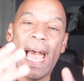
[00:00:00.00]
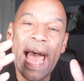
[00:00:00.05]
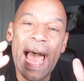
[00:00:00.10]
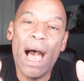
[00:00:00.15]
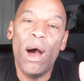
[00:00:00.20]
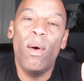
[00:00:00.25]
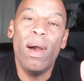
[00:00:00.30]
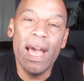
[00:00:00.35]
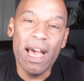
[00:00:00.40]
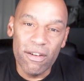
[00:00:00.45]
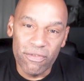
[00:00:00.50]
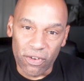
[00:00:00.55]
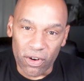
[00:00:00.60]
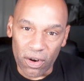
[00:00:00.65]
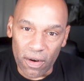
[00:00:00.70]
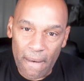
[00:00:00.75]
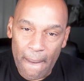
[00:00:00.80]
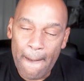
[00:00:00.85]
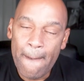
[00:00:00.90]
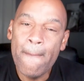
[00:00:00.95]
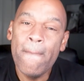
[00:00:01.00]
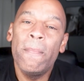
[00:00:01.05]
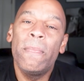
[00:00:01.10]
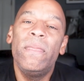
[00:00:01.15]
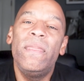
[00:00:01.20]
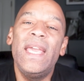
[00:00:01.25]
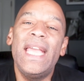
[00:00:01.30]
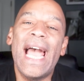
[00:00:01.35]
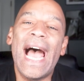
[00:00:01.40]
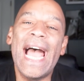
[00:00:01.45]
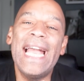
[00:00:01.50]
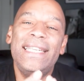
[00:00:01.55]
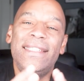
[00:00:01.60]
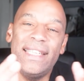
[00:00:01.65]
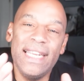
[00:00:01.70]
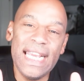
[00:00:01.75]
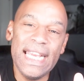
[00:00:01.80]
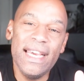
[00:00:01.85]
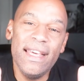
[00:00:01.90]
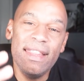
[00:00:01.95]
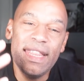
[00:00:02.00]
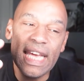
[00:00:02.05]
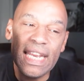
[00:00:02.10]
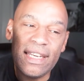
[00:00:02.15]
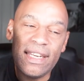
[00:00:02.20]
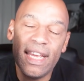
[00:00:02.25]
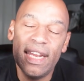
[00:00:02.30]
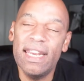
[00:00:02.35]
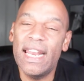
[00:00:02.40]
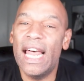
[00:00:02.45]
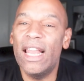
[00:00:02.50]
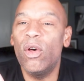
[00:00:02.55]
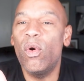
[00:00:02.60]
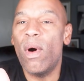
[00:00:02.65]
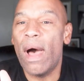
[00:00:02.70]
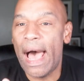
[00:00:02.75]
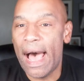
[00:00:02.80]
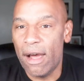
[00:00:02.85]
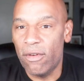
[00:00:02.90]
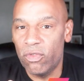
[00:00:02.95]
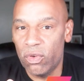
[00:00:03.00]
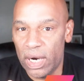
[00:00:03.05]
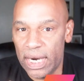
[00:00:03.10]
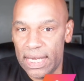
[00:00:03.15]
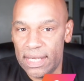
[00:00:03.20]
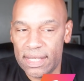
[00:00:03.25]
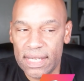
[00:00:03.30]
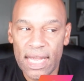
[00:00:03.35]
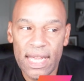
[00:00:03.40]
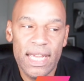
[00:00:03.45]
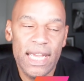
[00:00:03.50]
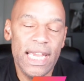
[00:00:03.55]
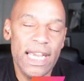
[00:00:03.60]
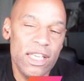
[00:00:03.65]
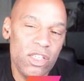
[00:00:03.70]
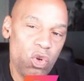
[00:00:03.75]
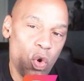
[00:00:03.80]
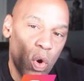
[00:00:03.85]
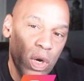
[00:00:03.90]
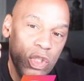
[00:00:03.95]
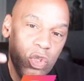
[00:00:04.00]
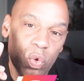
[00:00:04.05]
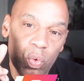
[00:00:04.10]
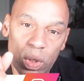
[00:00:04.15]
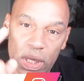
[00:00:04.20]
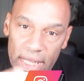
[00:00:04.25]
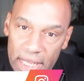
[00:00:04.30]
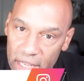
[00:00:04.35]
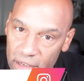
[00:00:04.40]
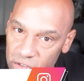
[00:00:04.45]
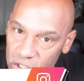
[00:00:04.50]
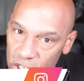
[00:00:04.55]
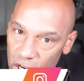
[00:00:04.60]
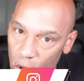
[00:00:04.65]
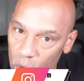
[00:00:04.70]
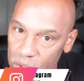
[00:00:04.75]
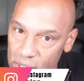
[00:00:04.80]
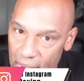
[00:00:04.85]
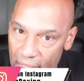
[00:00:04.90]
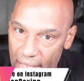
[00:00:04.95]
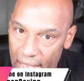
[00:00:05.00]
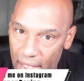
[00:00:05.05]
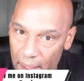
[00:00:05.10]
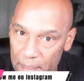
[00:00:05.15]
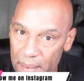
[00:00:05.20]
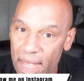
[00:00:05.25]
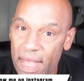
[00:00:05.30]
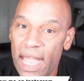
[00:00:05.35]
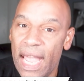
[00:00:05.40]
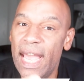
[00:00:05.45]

However, the idea that Canelo Alvarez is going to leave Showtime